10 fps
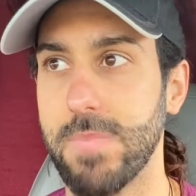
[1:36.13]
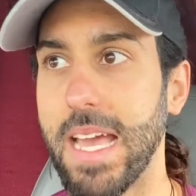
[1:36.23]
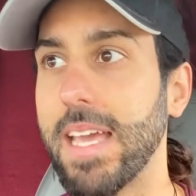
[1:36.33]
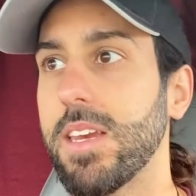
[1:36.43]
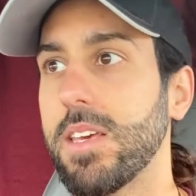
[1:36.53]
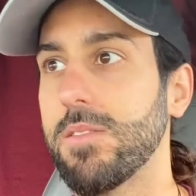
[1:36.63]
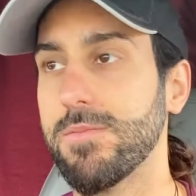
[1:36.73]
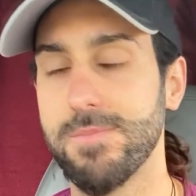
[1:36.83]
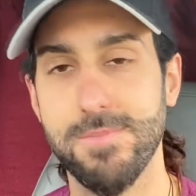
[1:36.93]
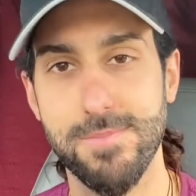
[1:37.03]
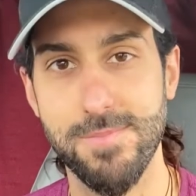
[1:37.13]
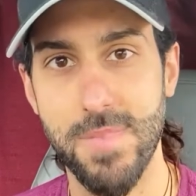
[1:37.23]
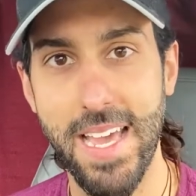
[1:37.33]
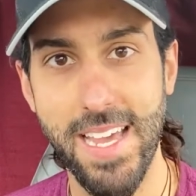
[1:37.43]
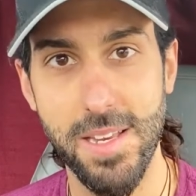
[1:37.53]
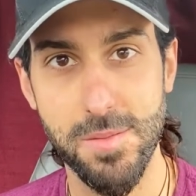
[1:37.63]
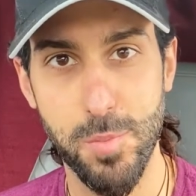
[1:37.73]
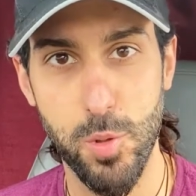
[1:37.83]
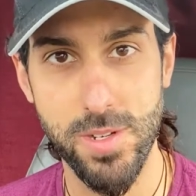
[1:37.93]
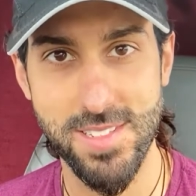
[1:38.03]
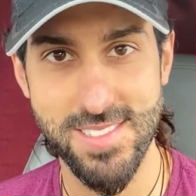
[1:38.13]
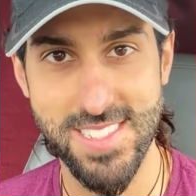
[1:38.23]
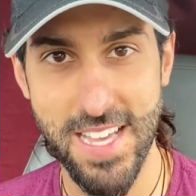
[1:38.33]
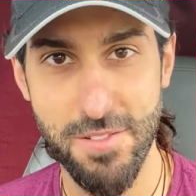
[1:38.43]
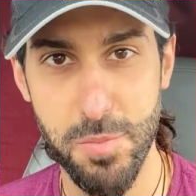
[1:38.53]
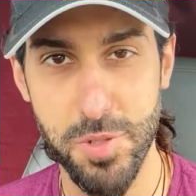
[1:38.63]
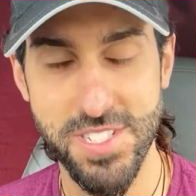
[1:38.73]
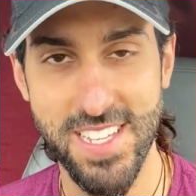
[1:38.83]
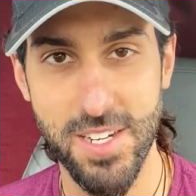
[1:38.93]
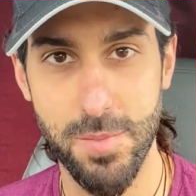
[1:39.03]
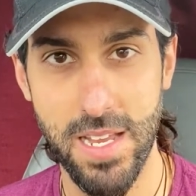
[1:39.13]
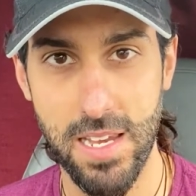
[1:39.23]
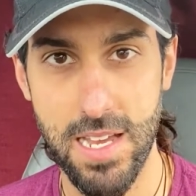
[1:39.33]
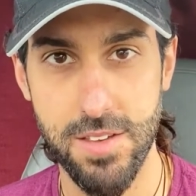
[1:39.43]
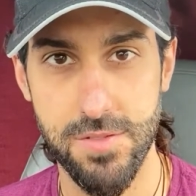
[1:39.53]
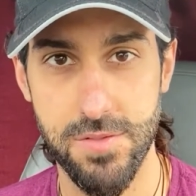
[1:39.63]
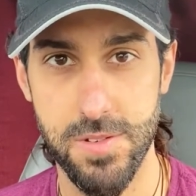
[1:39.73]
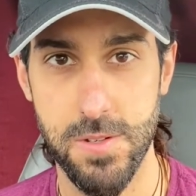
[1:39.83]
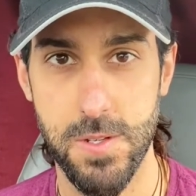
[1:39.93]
88.7% of my life.